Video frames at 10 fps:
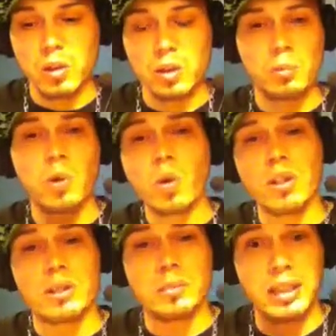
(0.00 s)

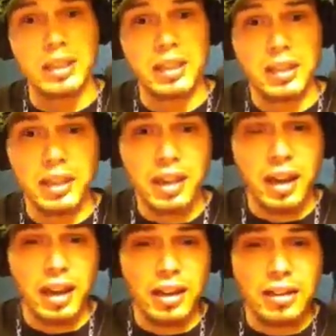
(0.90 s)
supports me
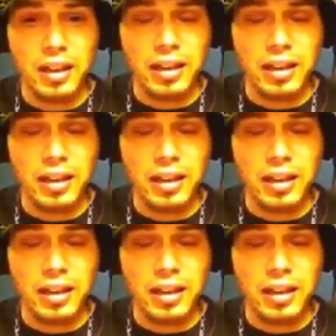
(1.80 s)
and